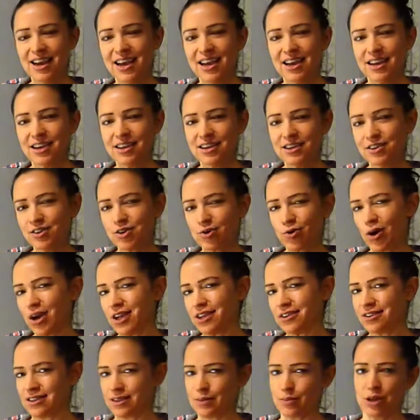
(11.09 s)
It is quite
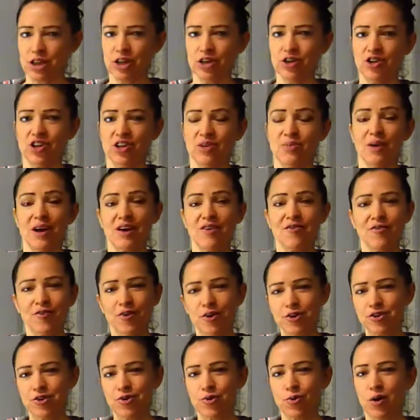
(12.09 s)
similar to my
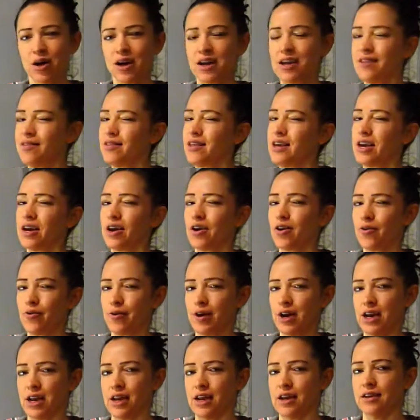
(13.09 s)
first one in the
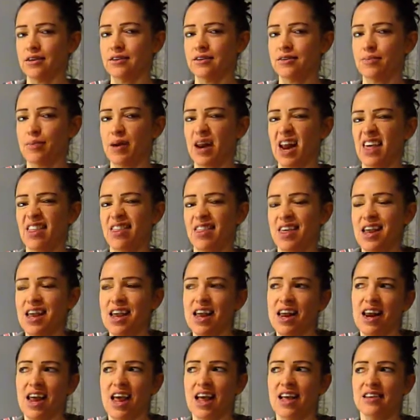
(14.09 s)
ingredients, but I think
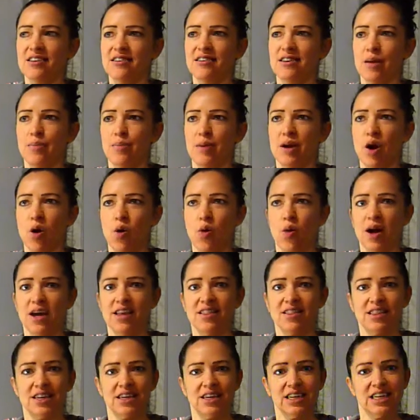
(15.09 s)
it ends up in
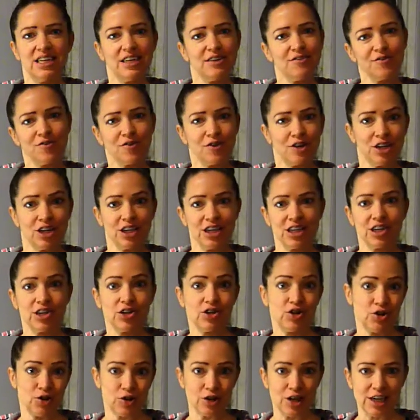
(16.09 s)
quite the different
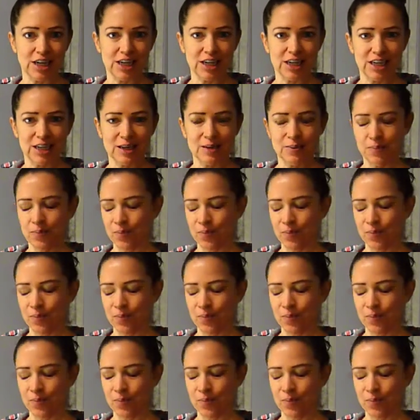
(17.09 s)
treat.